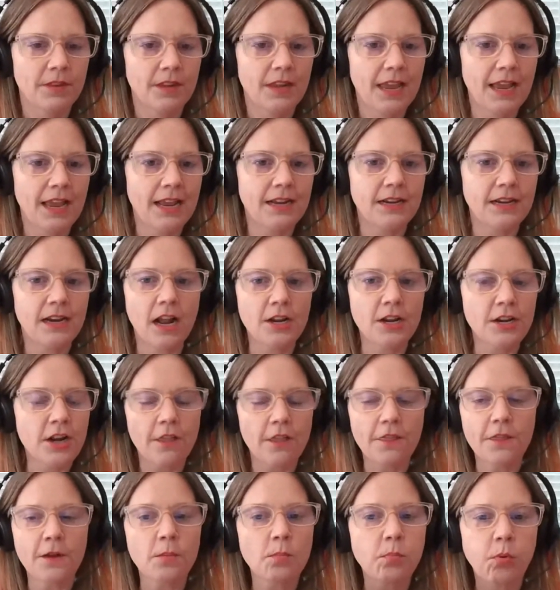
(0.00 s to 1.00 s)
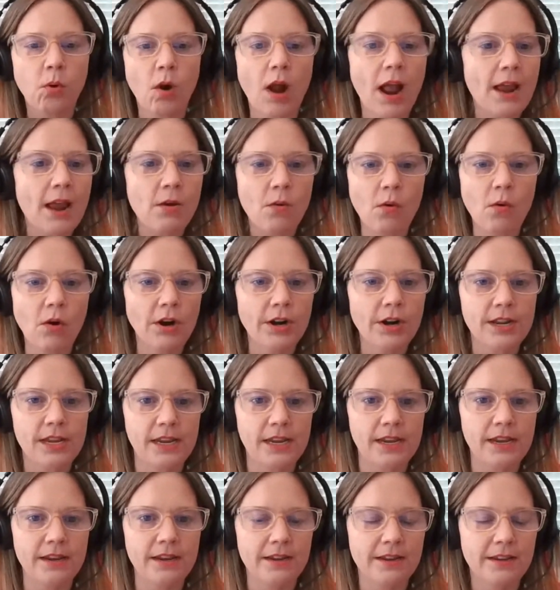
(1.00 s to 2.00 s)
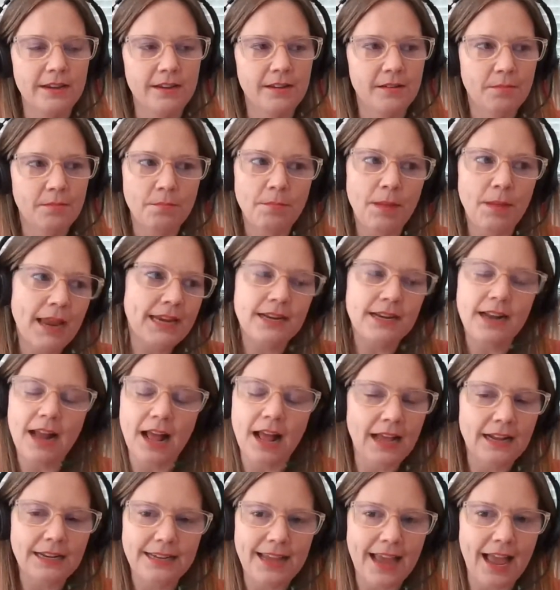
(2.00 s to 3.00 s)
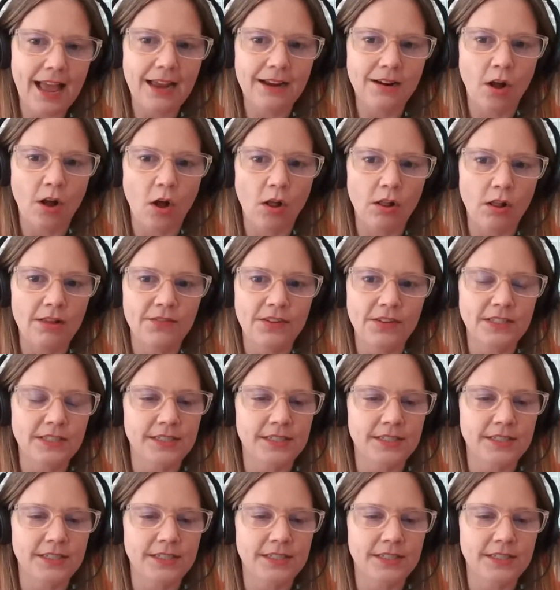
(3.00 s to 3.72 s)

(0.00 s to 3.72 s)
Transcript: And another priority might not get all of its